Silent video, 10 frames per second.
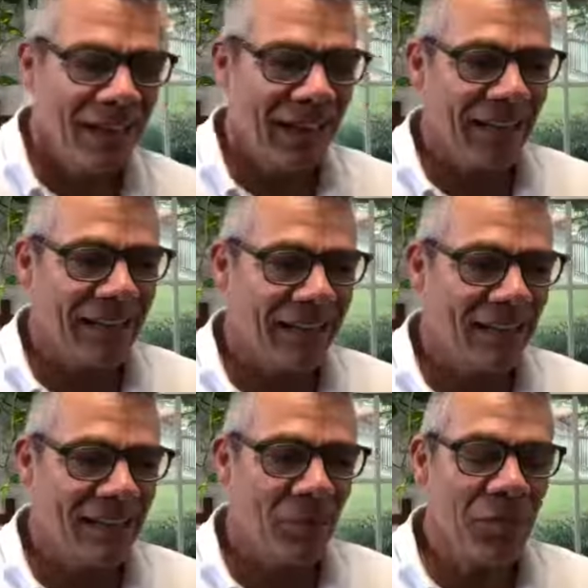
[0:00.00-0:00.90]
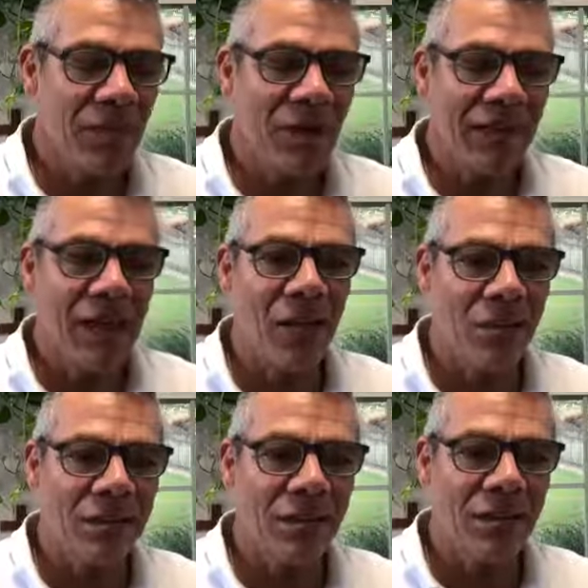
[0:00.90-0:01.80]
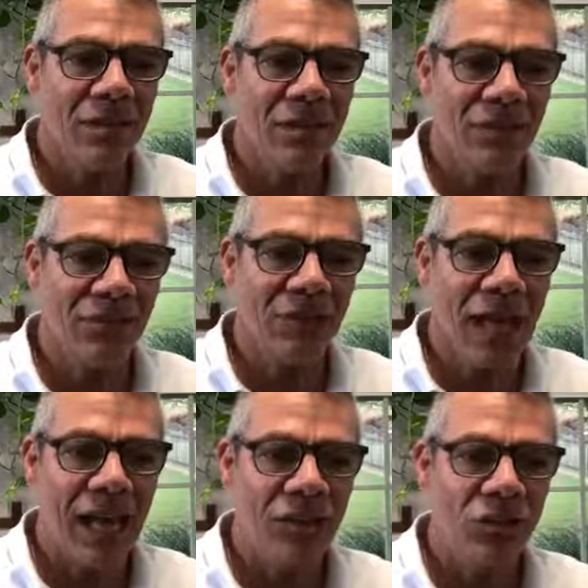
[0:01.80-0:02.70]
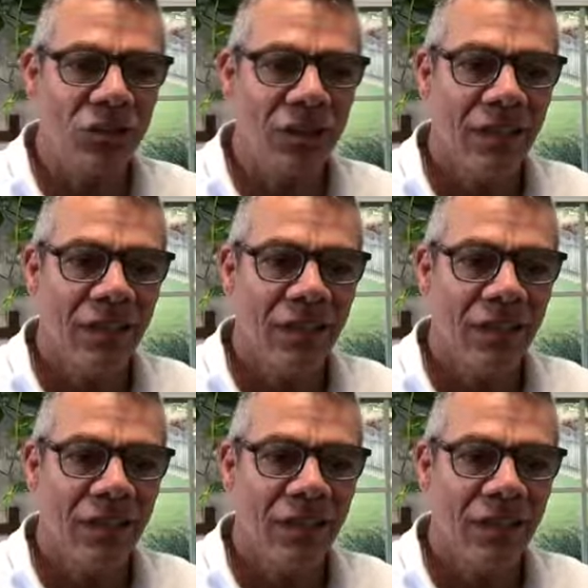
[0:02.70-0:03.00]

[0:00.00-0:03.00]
and he said something about how is it that the Flash